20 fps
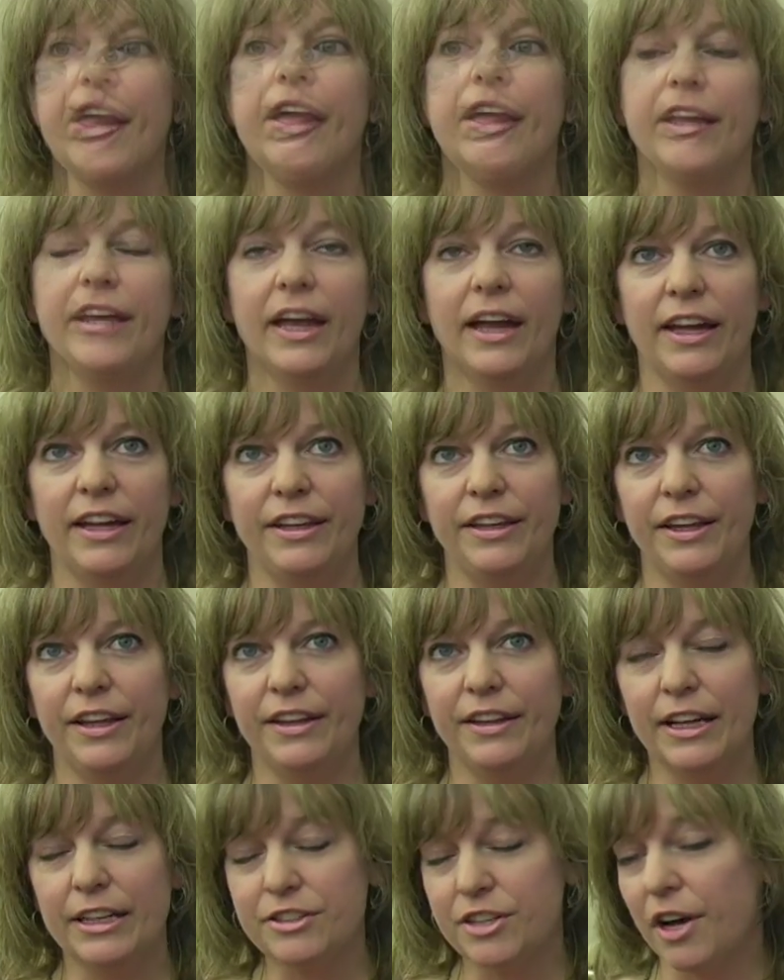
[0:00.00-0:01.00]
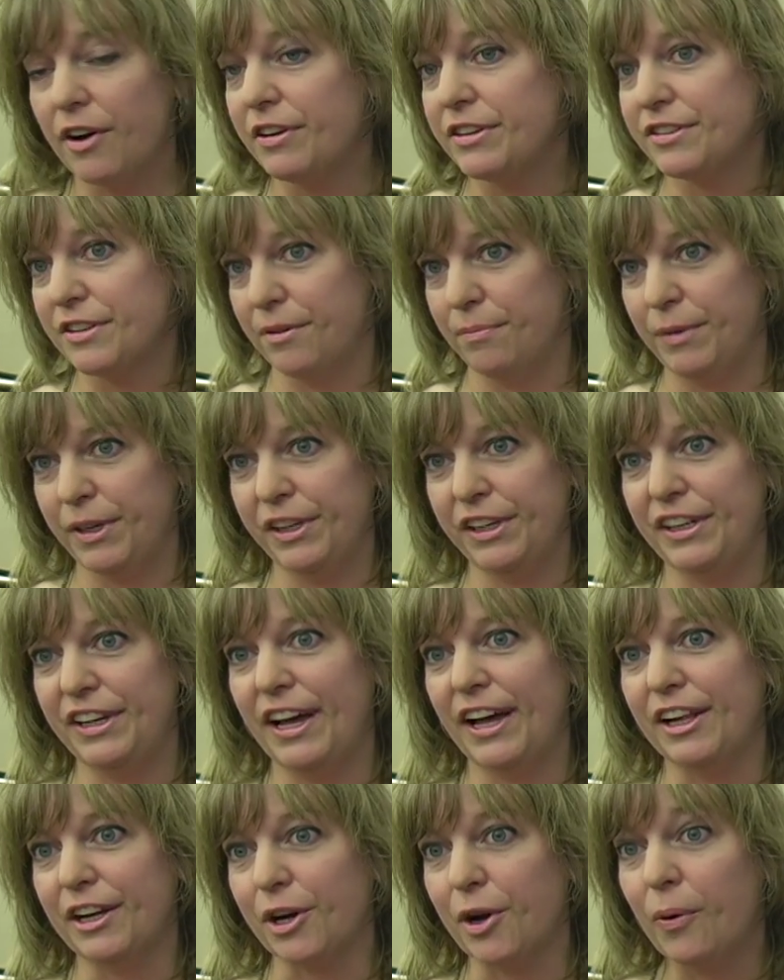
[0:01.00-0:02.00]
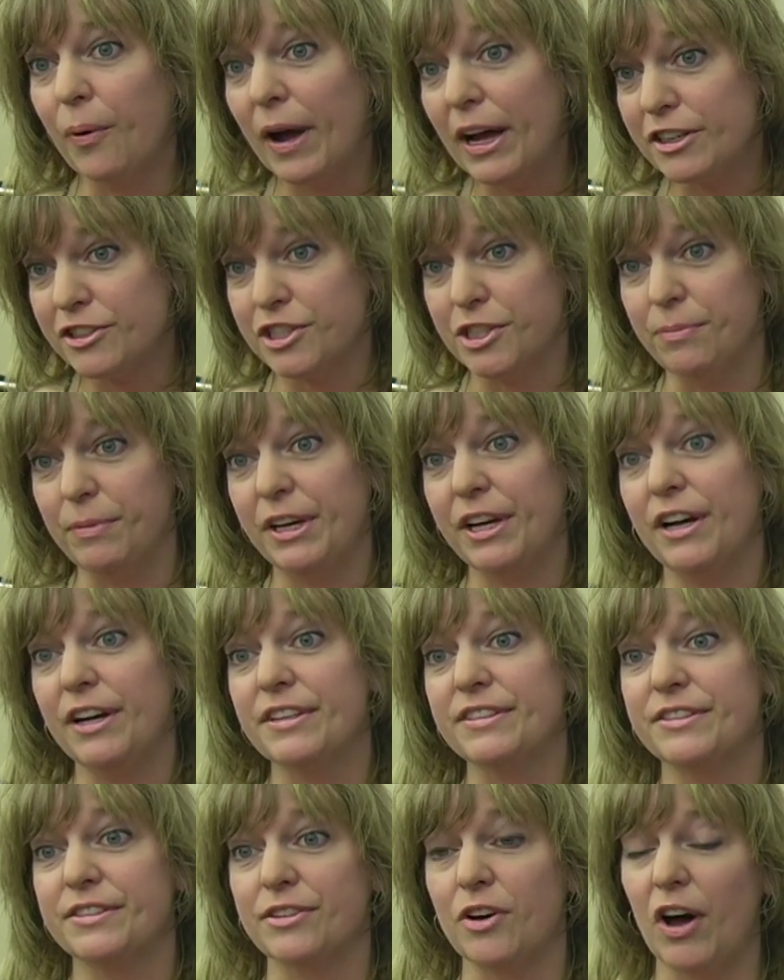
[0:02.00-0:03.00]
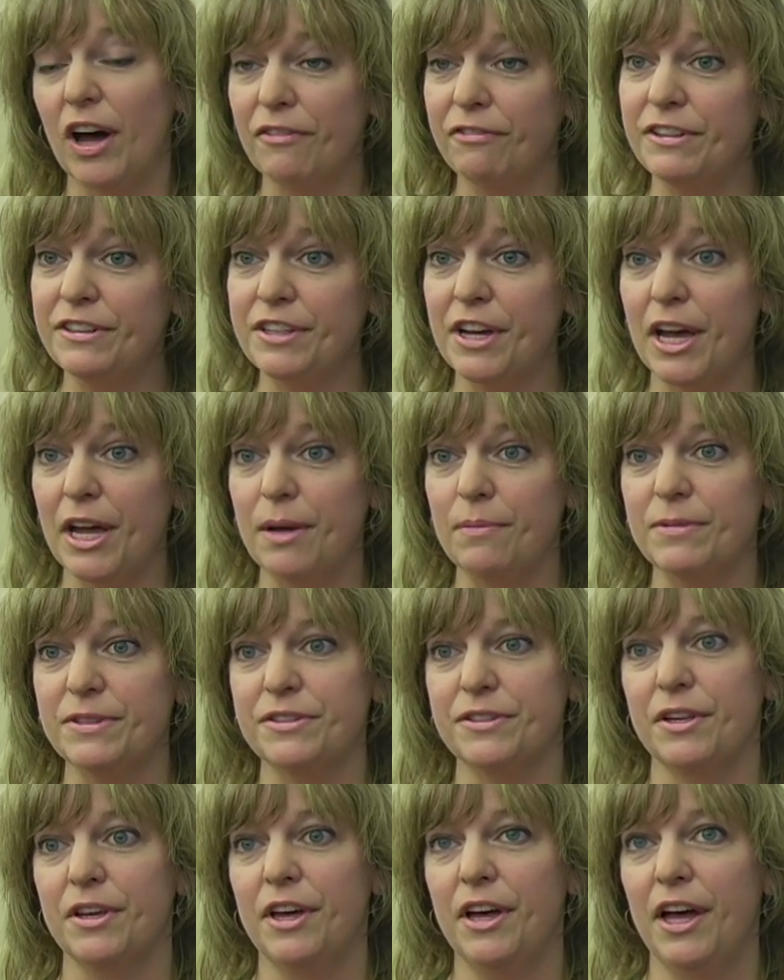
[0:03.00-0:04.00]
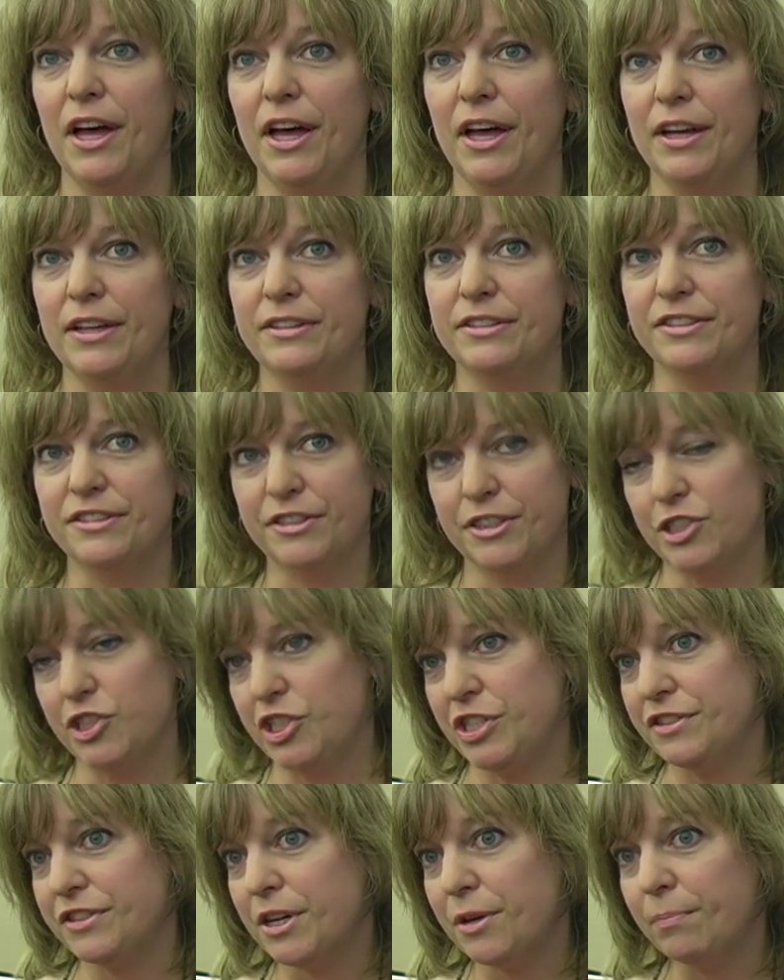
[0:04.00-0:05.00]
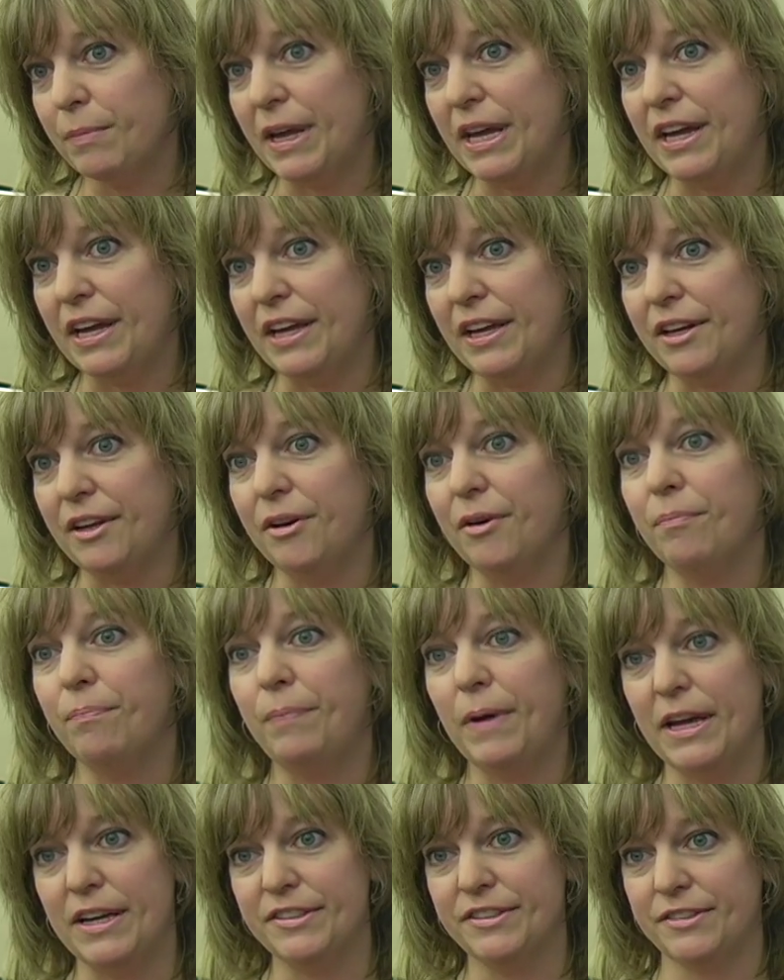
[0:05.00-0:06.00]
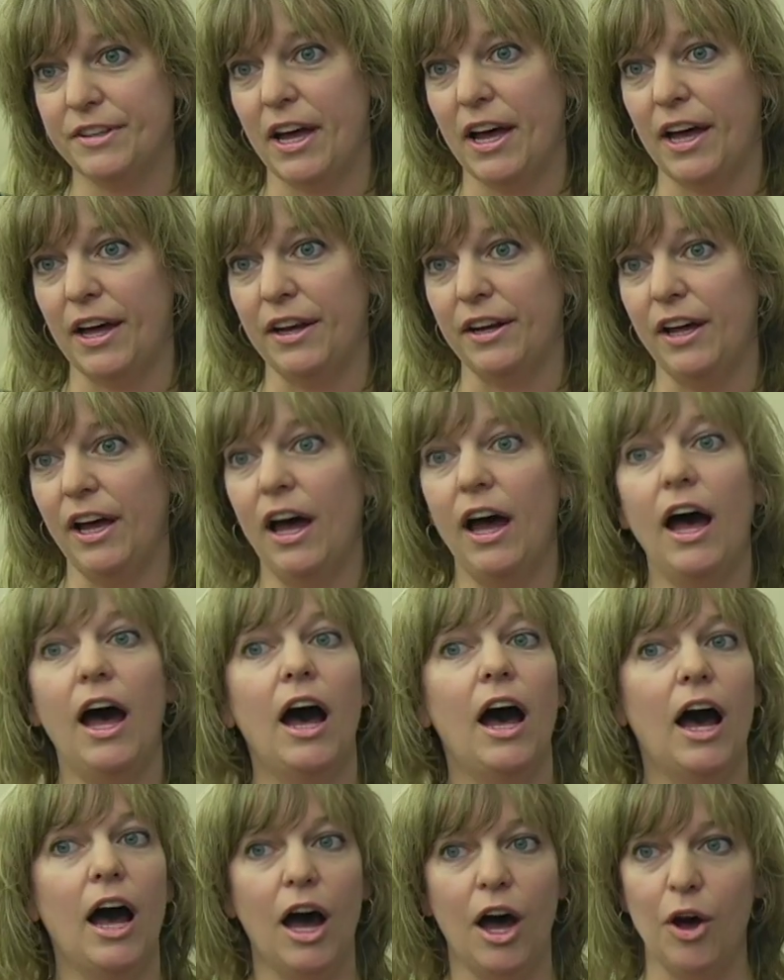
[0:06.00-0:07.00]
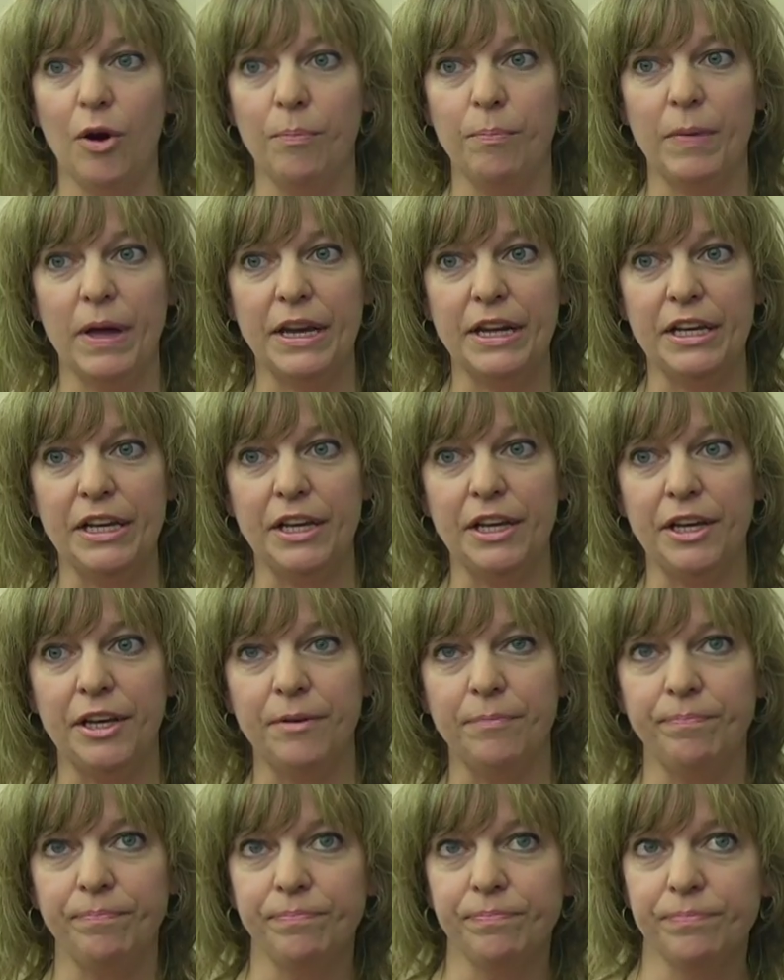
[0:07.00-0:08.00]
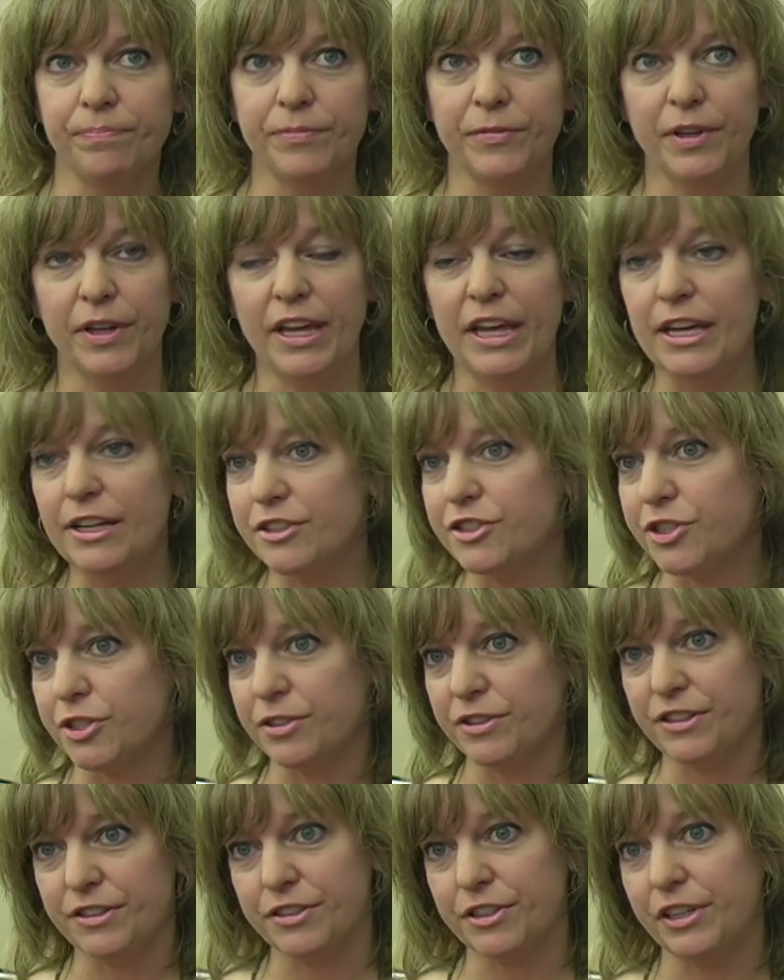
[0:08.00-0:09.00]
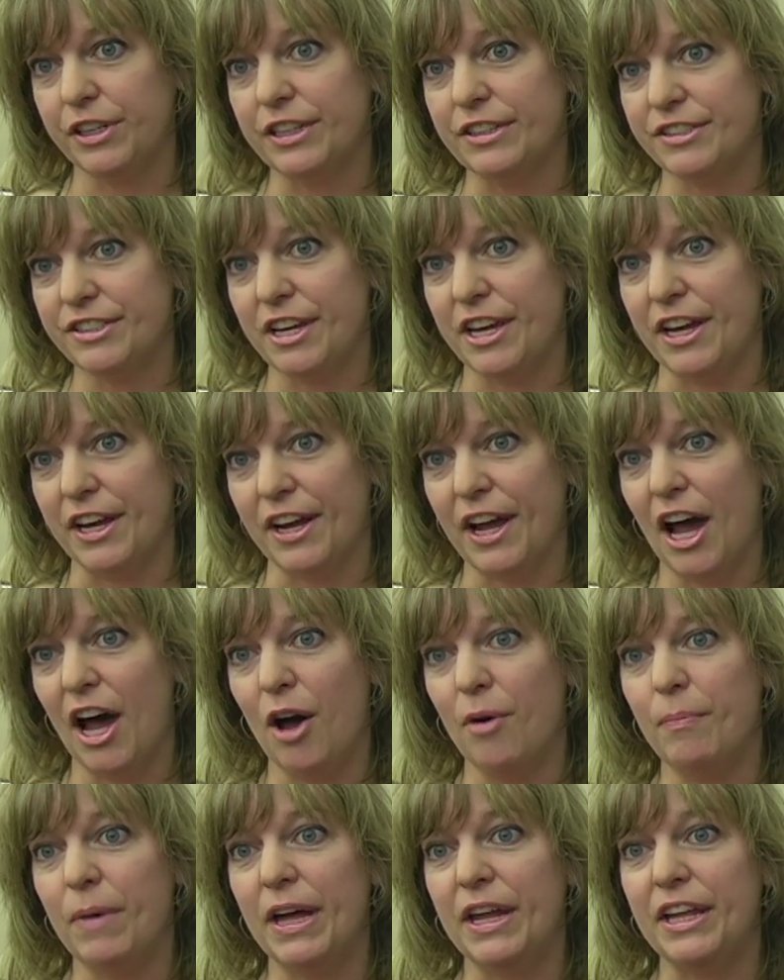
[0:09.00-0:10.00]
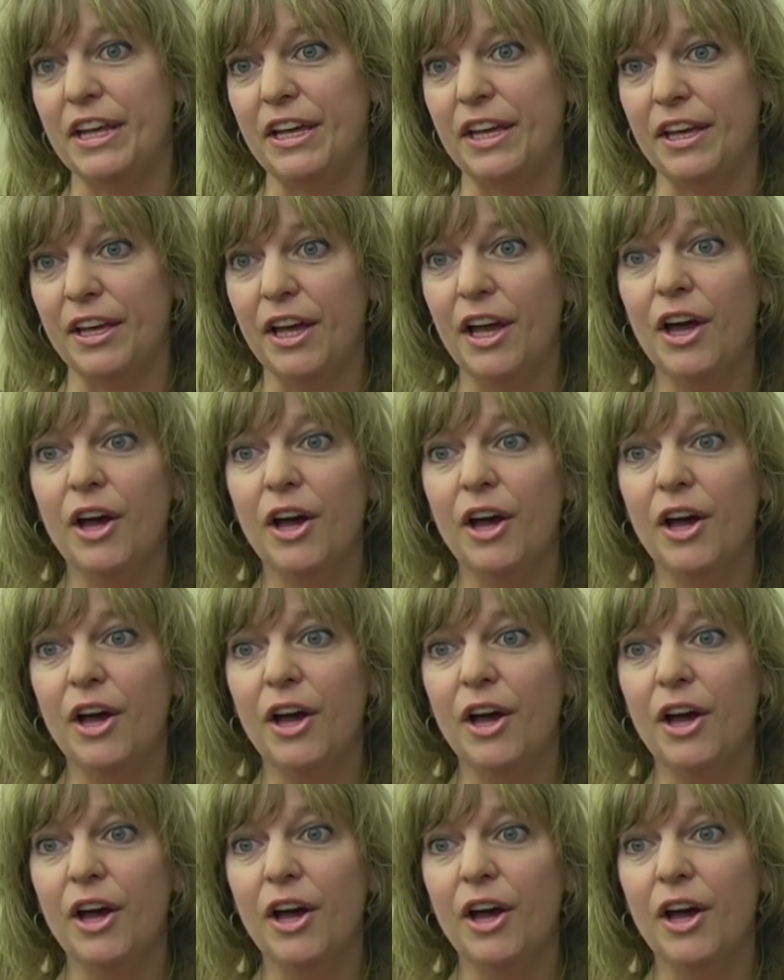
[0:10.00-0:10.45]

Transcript: Yeah, and that's always $1 million question because oftentimes decisions are made based on how many inserts it's going to take, how many